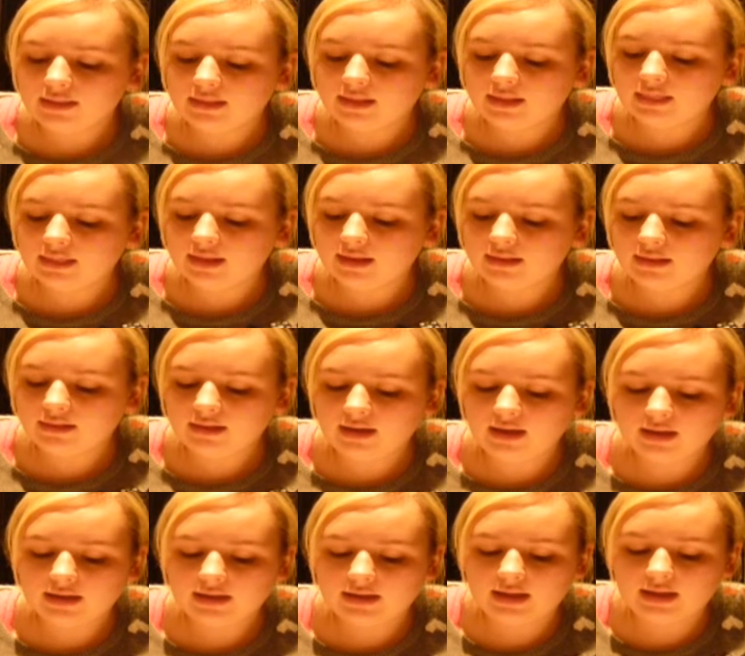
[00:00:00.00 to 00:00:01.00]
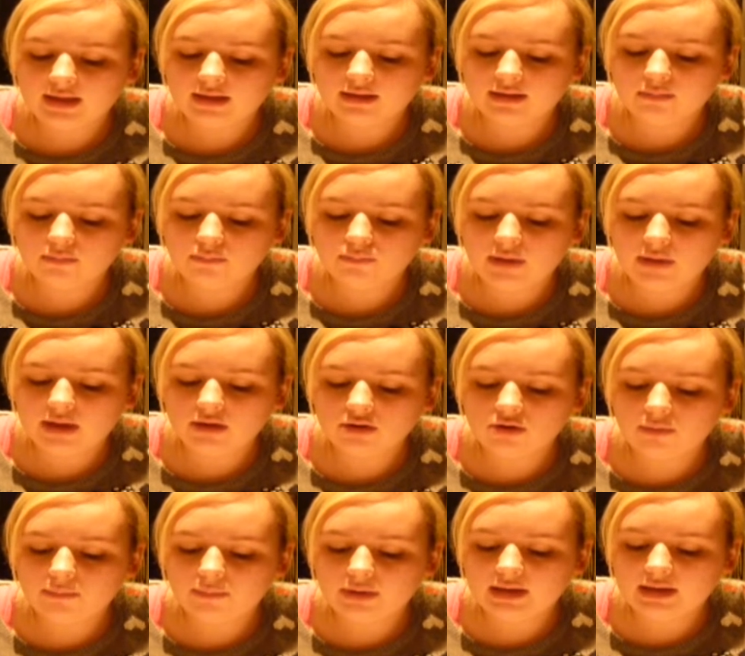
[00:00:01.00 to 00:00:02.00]
then this technique may
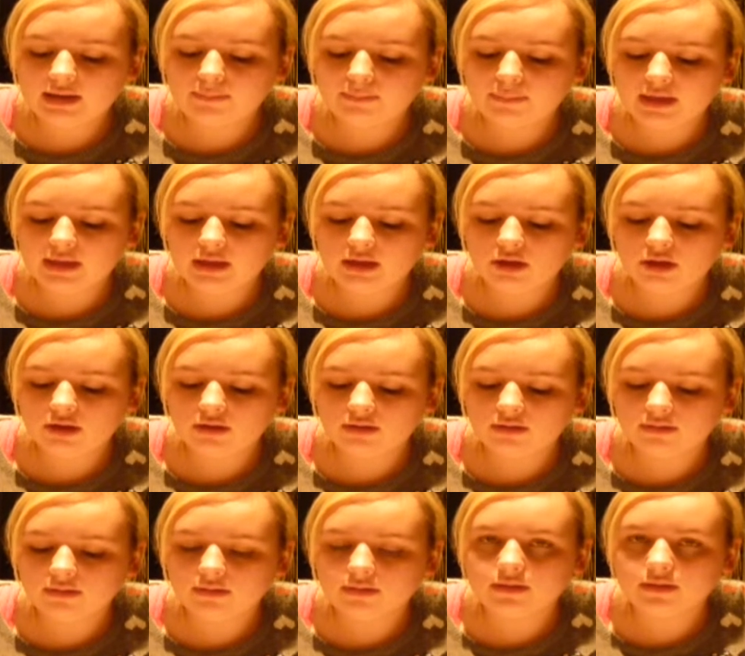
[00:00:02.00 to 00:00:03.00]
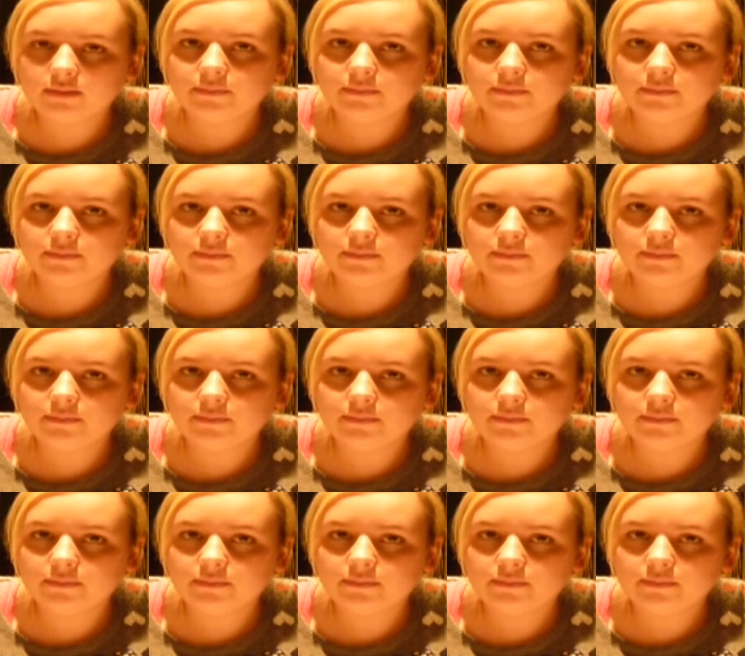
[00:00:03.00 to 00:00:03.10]
commonly be used.